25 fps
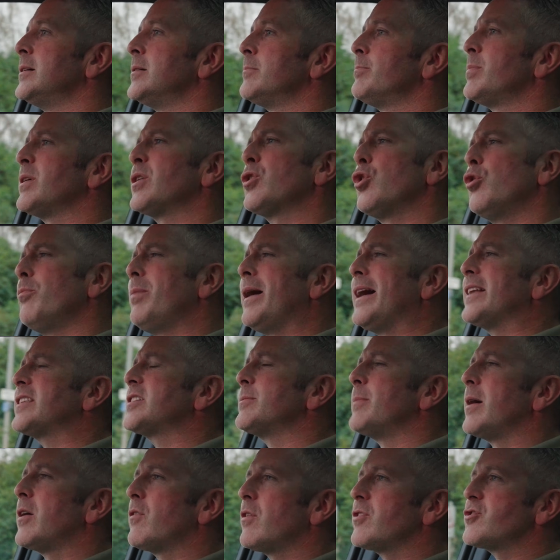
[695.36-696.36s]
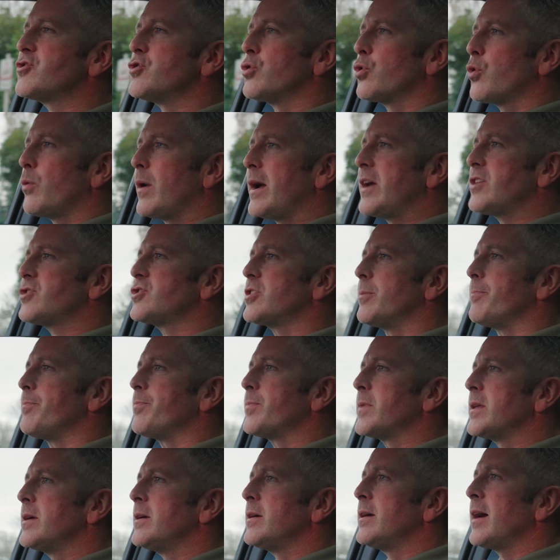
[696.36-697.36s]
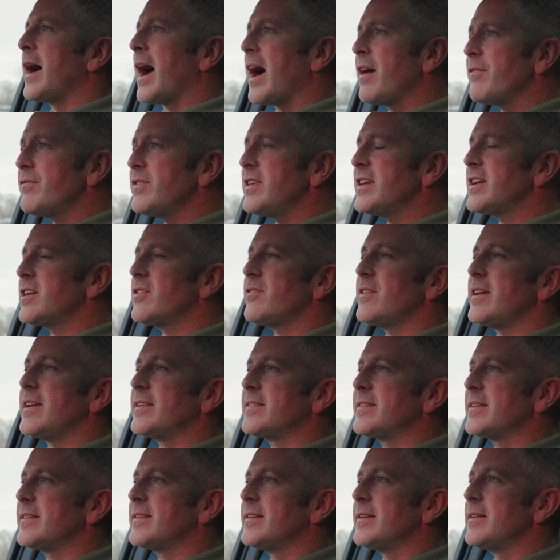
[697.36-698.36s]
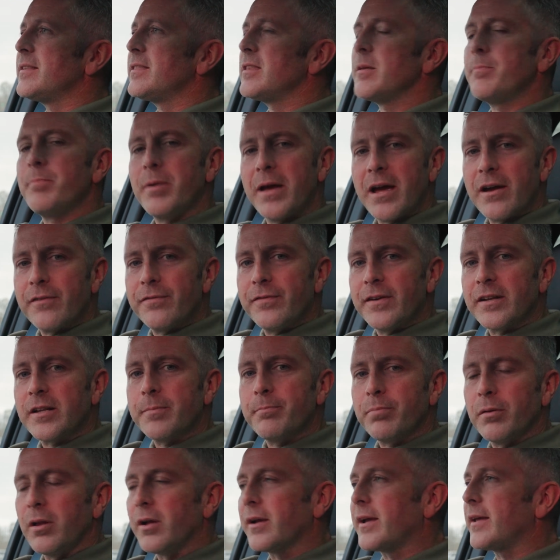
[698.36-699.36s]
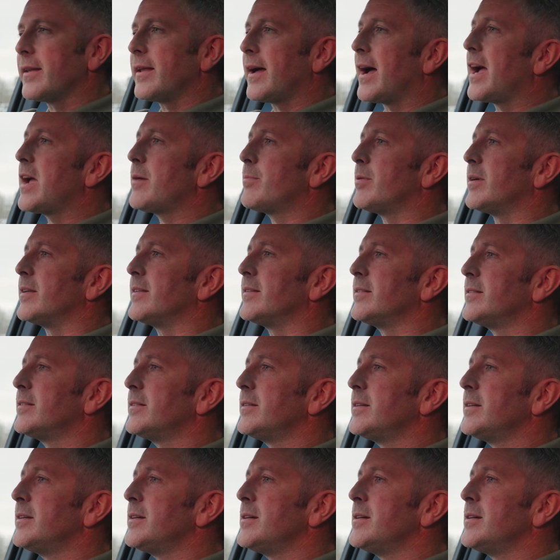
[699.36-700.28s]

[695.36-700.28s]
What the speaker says: But I go back to my original question, have they created the perfect plug-in hybrid?